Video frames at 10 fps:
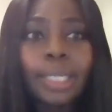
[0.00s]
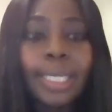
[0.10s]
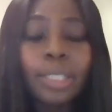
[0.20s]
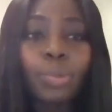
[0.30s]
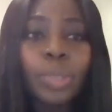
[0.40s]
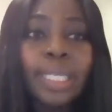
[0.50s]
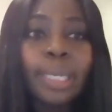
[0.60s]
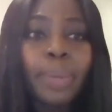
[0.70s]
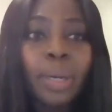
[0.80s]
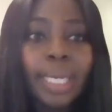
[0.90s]
it's
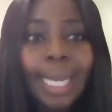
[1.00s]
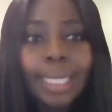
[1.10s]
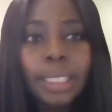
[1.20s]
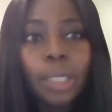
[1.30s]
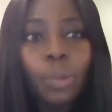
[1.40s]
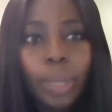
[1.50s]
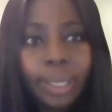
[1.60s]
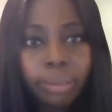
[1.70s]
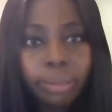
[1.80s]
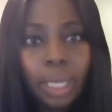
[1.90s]
really about connecting
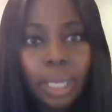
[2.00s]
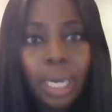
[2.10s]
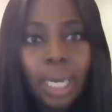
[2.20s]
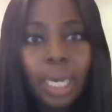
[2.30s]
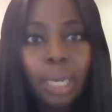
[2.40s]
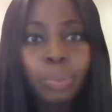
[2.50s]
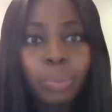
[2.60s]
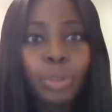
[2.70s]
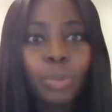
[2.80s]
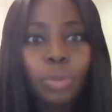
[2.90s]
with a
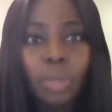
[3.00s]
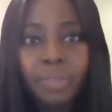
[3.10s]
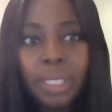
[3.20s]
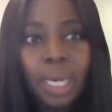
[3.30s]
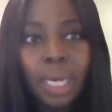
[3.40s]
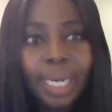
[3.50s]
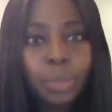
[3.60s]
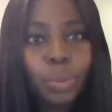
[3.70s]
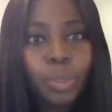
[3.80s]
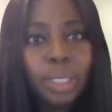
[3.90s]
person who's obviously got
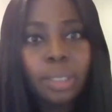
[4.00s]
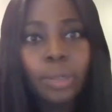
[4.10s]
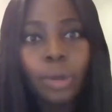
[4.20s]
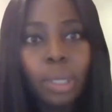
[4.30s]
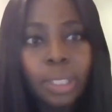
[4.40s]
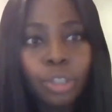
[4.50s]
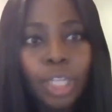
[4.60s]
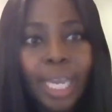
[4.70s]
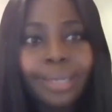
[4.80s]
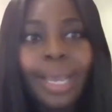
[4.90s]
expertise and
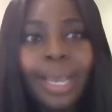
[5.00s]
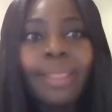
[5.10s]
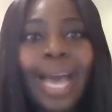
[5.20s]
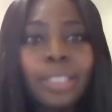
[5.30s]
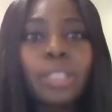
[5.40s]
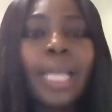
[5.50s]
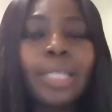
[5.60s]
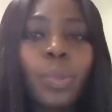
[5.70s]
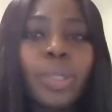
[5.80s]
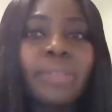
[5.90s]
knowledge, and
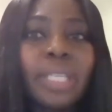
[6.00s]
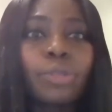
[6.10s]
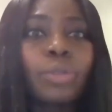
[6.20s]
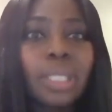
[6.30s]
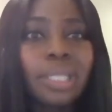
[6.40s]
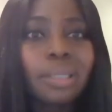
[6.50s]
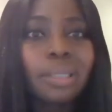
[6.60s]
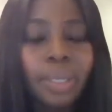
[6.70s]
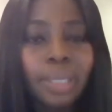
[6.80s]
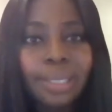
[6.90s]
that's one of the interesting things
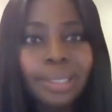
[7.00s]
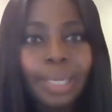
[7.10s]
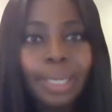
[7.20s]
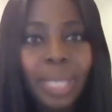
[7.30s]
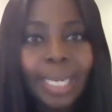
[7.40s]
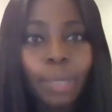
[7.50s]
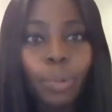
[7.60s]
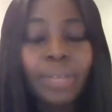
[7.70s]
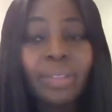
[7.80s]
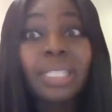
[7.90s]
about estate planning.
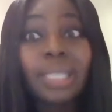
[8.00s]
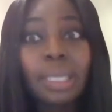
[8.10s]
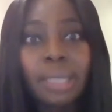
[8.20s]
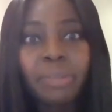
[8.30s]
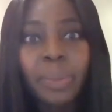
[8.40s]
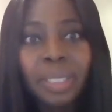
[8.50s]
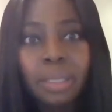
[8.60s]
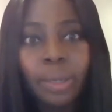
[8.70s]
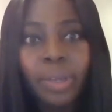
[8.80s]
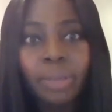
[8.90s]
One of the things I love about
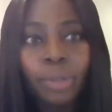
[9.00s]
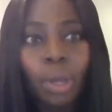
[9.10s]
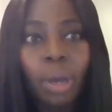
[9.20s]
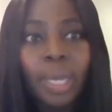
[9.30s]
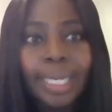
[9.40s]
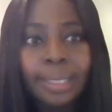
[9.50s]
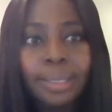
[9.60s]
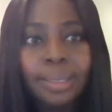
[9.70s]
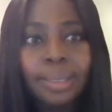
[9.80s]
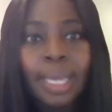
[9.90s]
this area of law
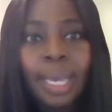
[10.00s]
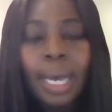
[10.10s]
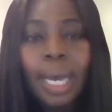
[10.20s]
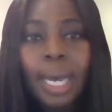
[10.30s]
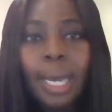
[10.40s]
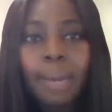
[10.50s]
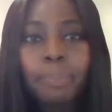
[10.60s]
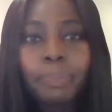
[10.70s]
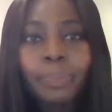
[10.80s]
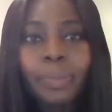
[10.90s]
is
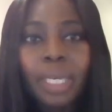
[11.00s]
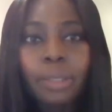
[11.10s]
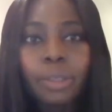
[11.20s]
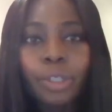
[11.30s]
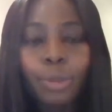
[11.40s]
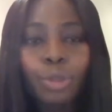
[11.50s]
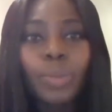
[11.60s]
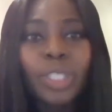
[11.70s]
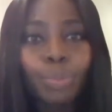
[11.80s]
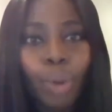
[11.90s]
there's
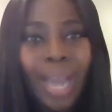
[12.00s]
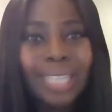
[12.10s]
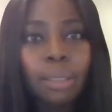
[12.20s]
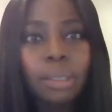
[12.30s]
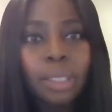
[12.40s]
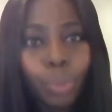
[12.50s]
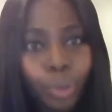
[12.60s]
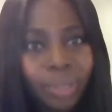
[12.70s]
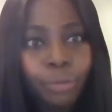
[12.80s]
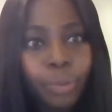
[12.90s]
so much practical and
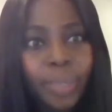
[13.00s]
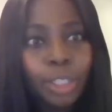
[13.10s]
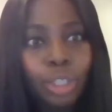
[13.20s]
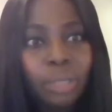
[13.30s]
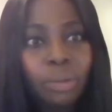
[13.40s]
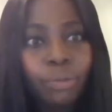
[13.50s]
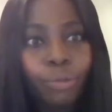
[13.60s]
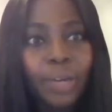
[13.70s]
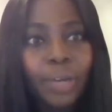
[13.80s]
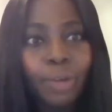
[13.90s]
important information
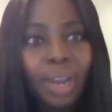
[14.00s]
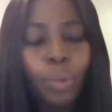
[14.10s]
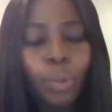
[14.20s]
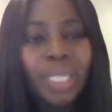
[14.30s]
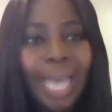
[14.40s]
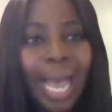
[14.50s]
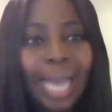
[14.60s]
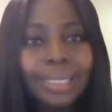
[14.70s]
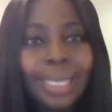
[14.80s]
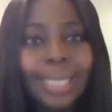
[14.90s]
for everyone to
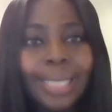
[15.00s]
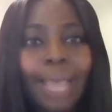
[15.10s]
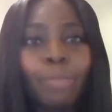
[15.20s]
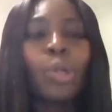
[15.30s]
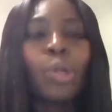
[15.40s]
access, and